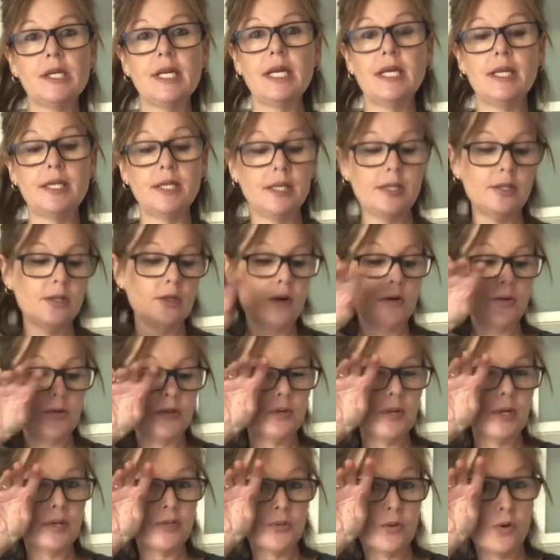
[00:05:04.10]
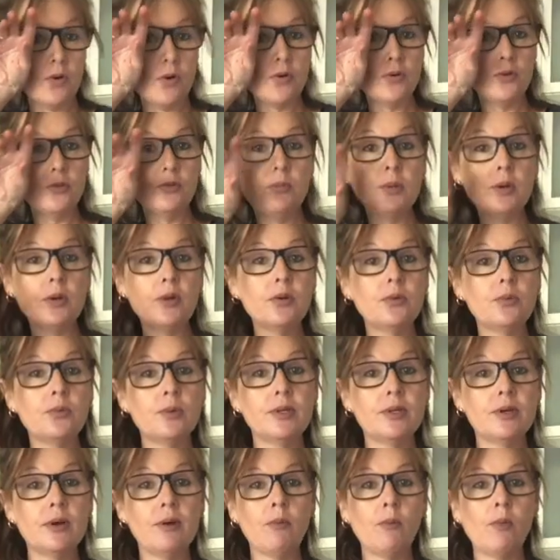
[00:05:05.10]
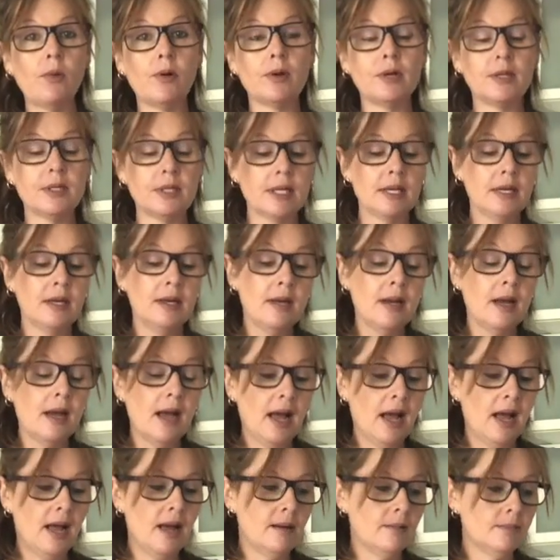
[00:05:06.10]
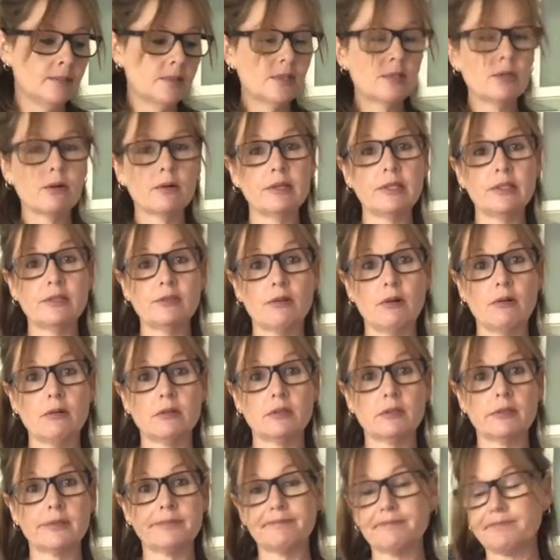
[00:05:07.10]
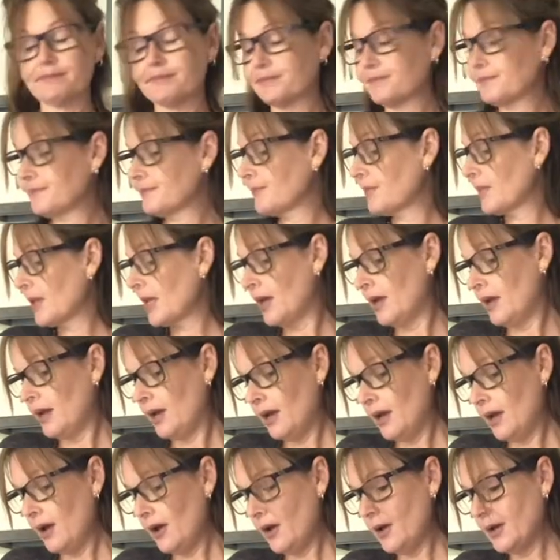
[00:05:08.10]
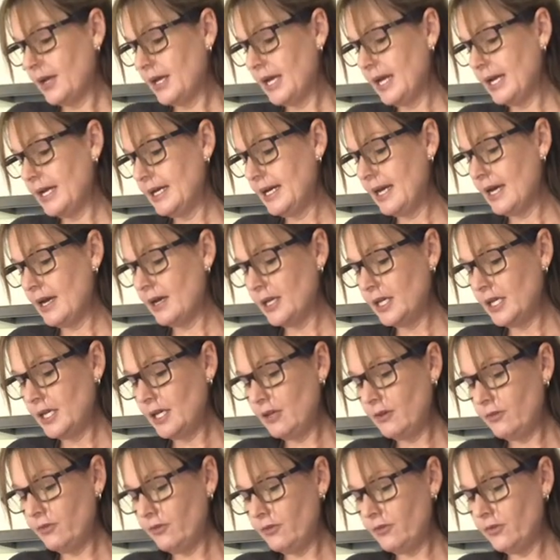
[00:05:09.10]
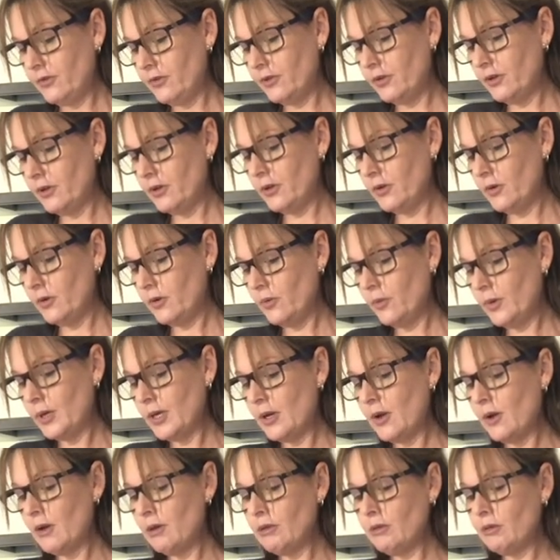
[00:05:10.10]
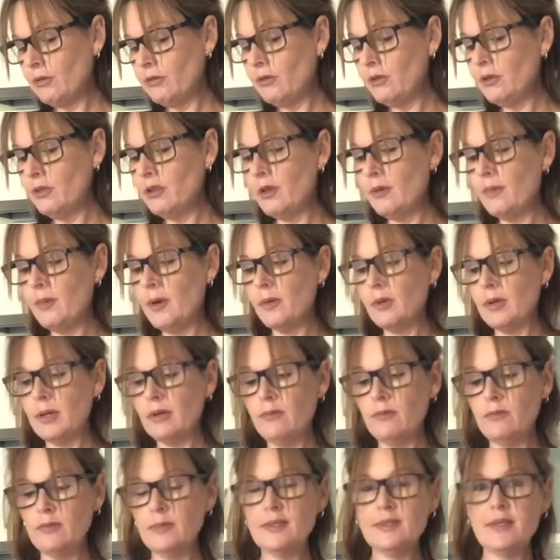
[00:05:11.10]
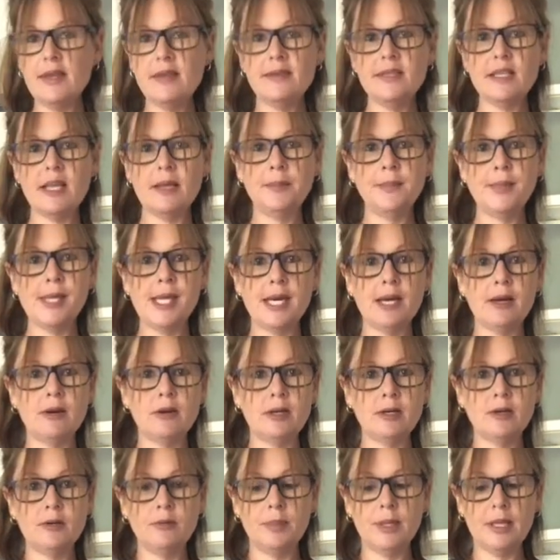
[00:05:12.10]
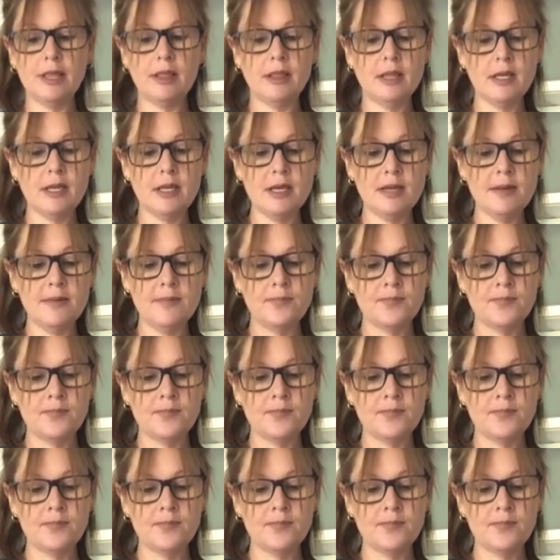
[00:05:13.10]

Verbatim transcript: get it onto our scrolls because we don't want um, soggy scrolls. Okay, now if we're going through them and we can see some that are a little bit thicker,